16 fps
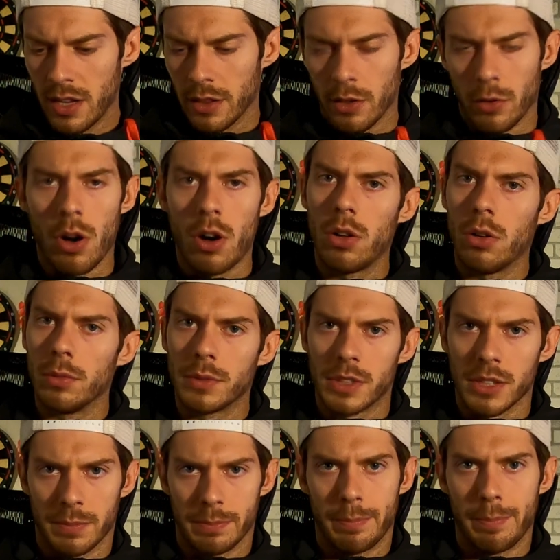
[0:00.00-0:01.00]
they're all
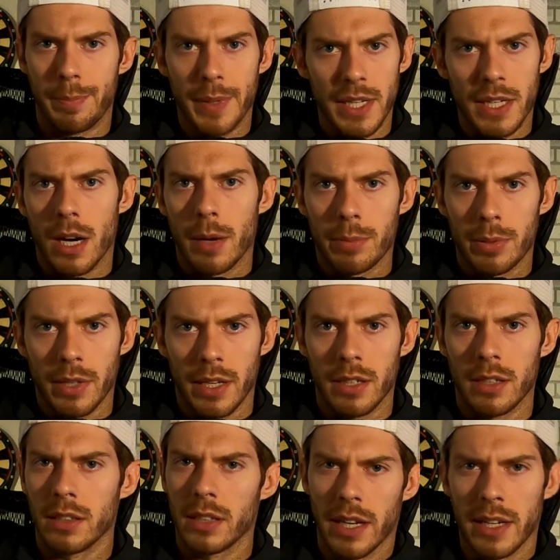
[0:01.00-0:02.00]
just beat up.
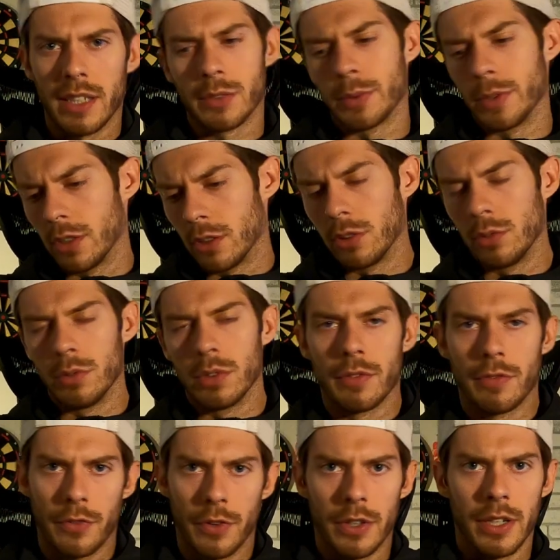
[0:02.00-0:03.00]
And I guess we include the
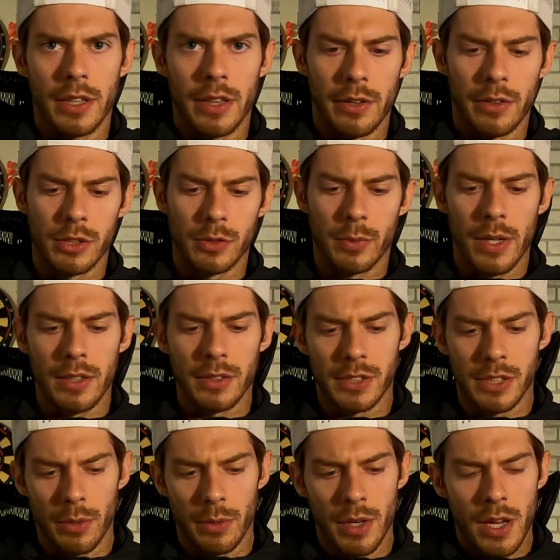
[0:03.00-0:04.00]
foot in there as well.
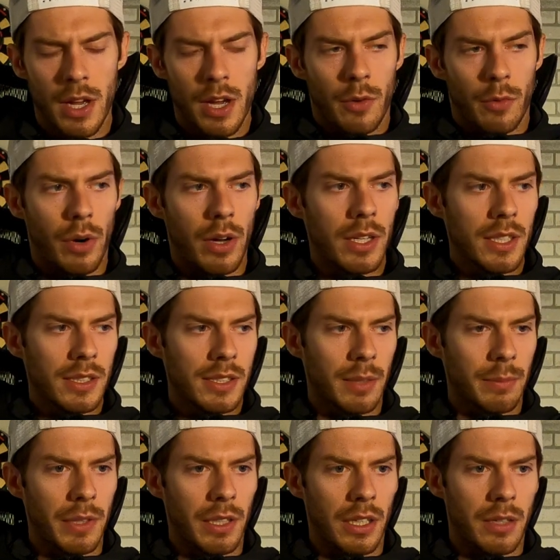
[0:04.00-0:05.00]
So running in
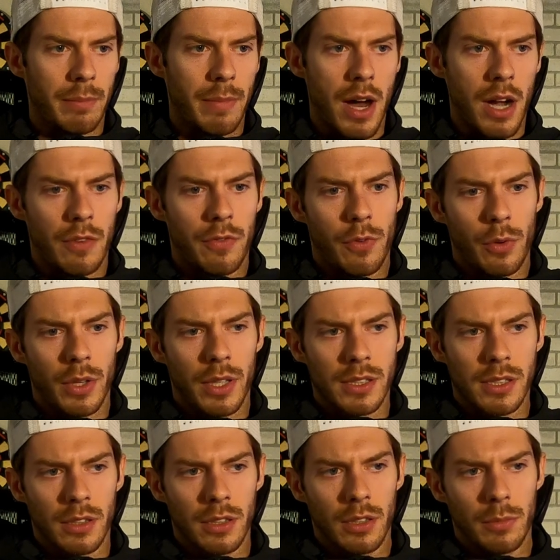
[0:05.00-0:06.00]
something like a Mach 4
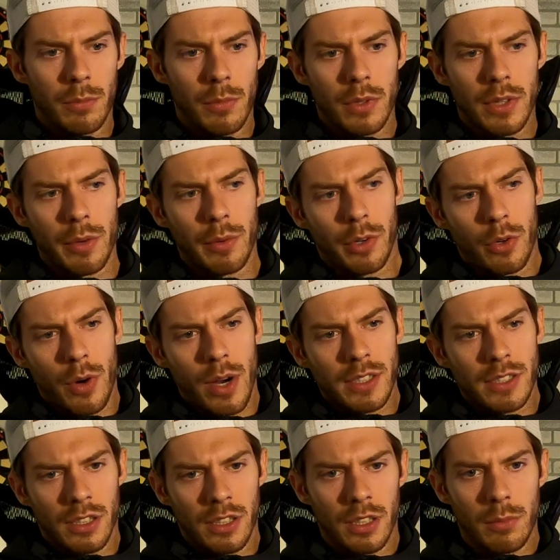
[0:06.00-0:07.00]
that's a little more, that
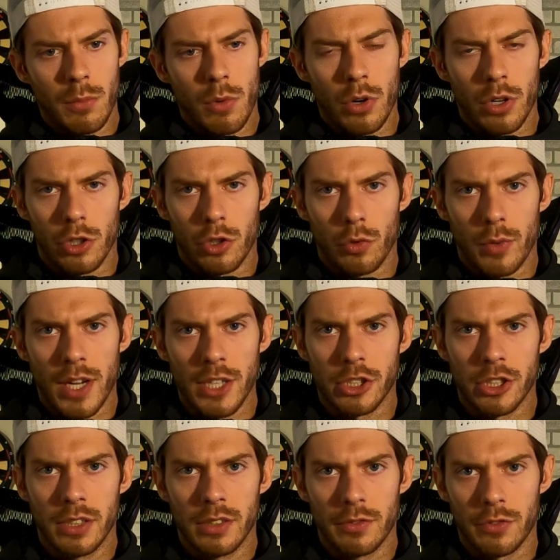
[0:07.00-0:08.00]
requires a little more
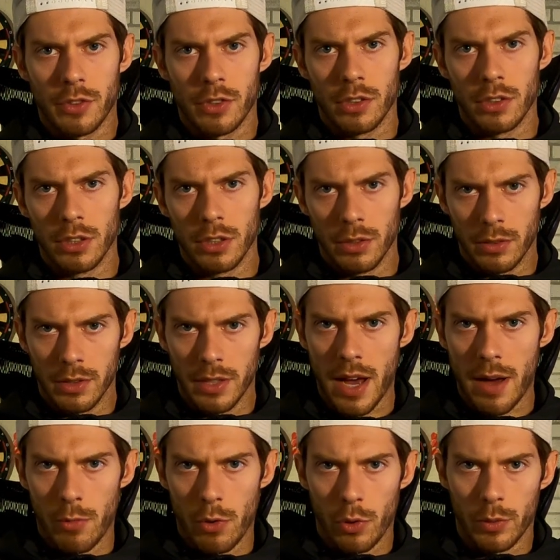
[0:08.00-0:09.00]
aggression for a
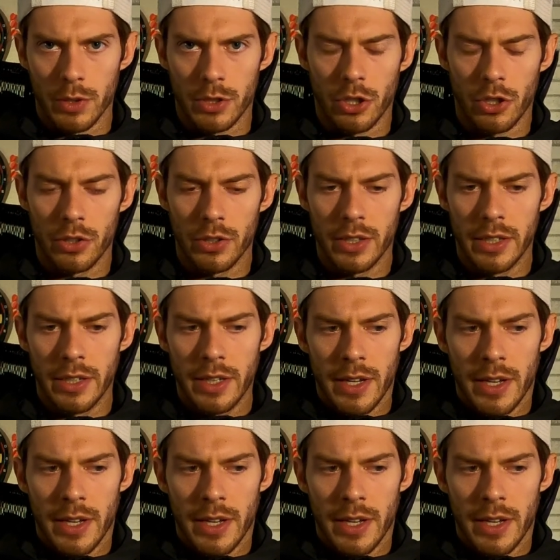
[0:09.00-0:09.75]
lot more return